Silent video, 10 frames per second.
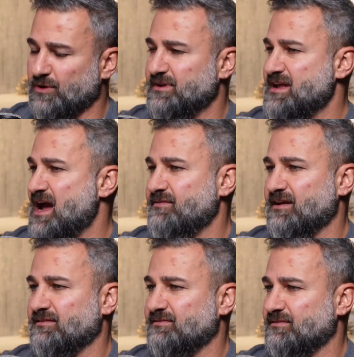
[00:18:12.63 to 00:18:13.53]
going to be
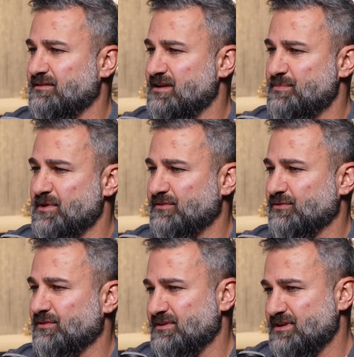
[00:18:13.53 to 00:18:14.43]
diving deep
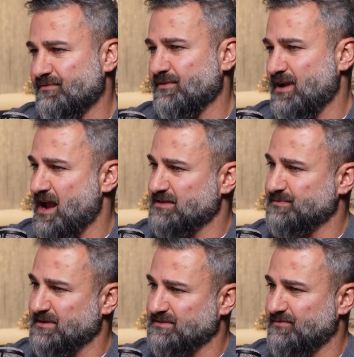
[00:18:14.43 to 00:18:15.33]
into the different
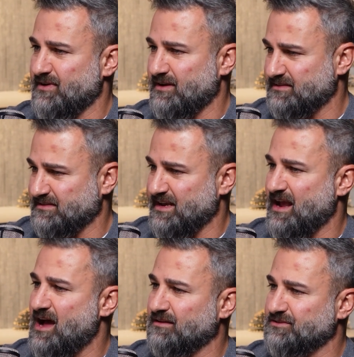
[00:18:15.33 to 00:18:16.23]
aspects of it and the
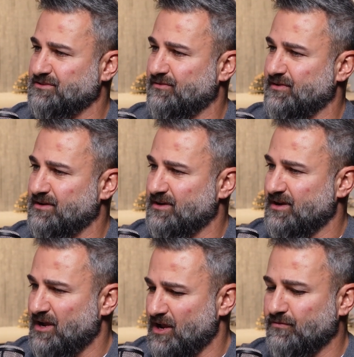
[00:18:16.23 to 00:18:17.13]
psychology of it
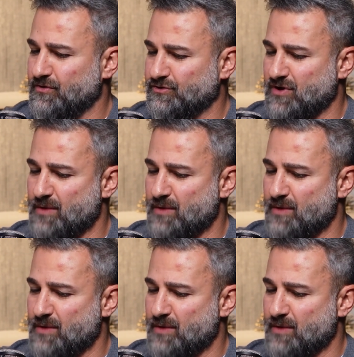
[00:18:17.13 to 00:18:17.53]
in future